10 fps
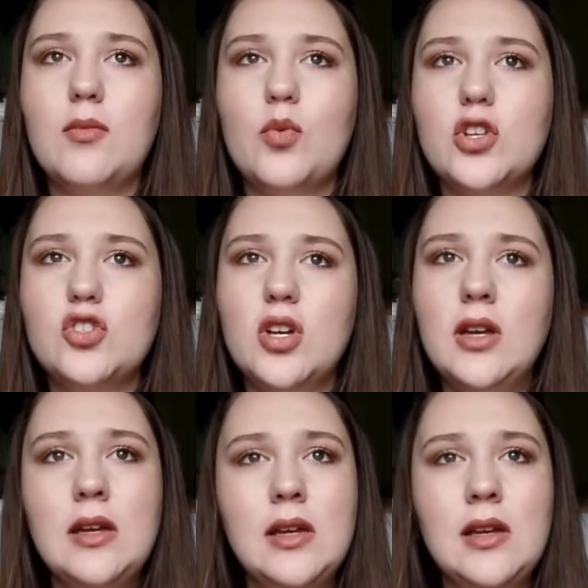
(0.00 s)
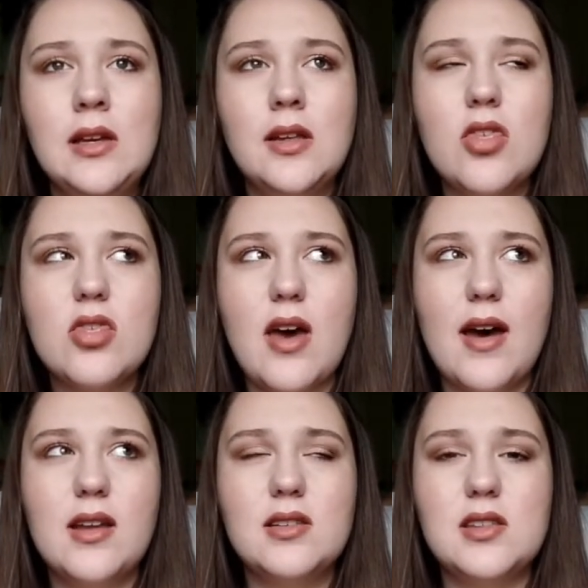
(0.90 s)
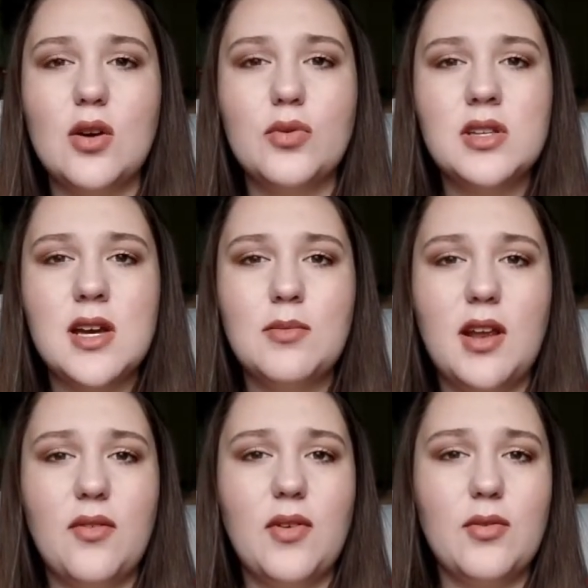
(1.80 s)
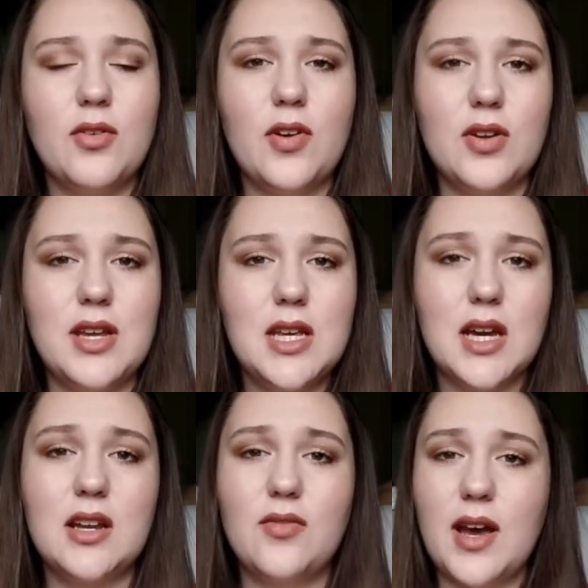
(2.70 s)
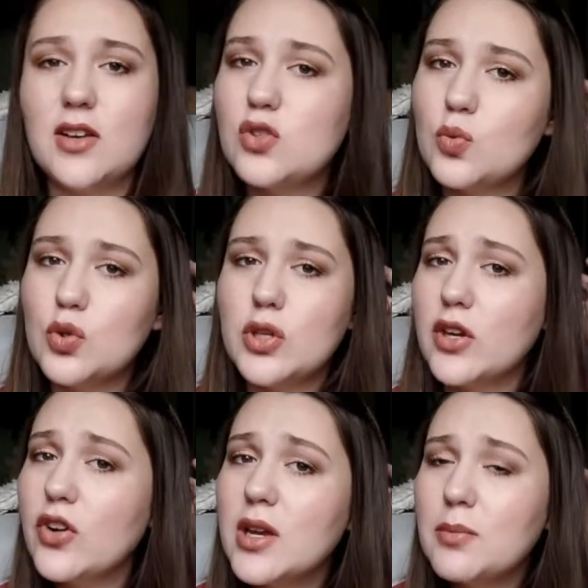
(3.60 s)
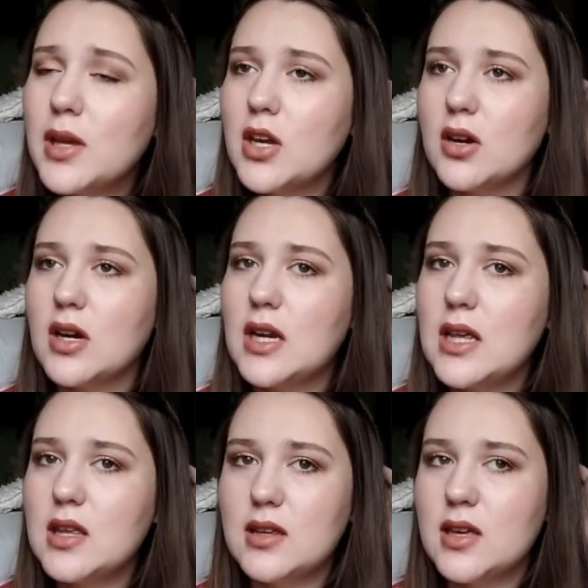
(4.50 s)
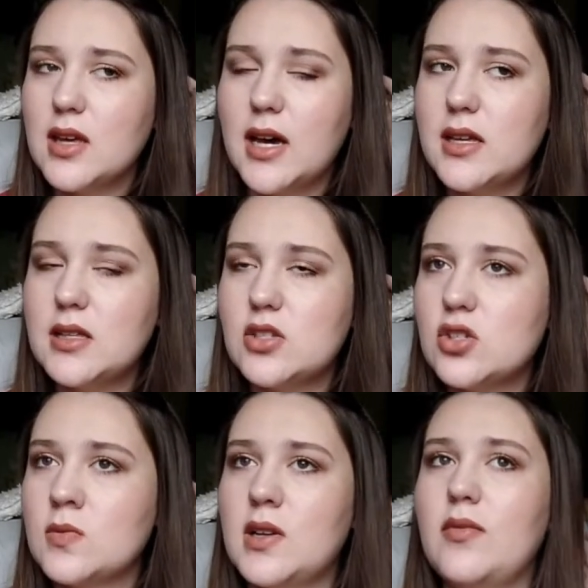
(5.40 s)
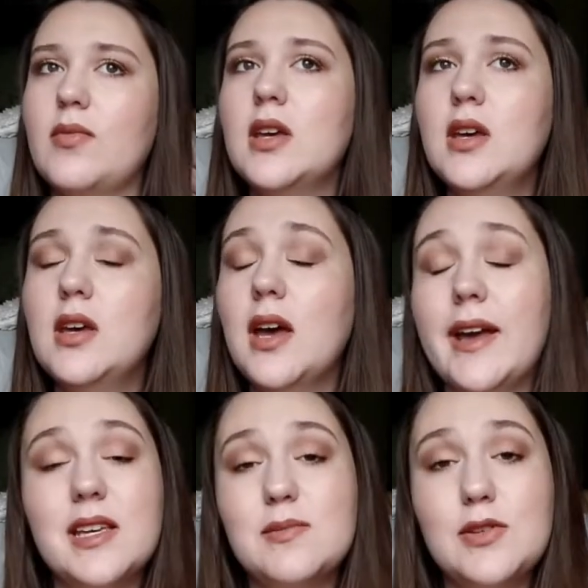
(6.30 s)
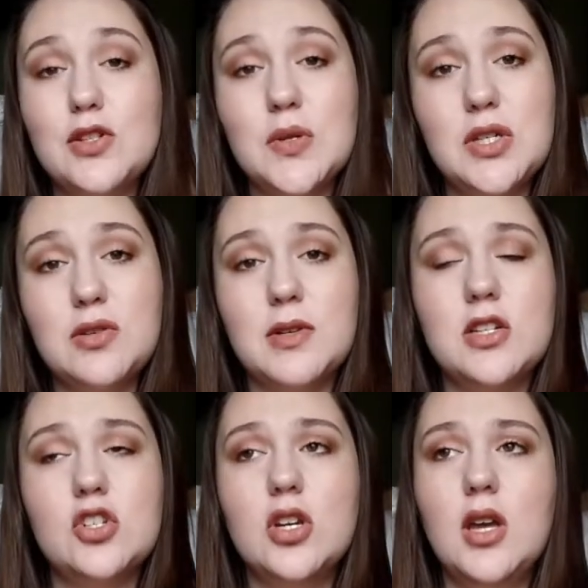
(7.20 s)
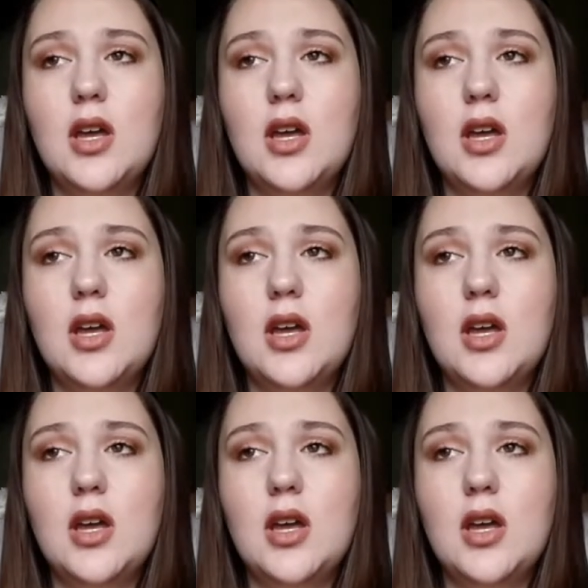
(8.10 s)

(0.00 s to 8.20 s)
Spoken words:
which that is the only time that I've ever felt any kind of actual like cramping or anything like that, is just when I've, I guess, been doing too much.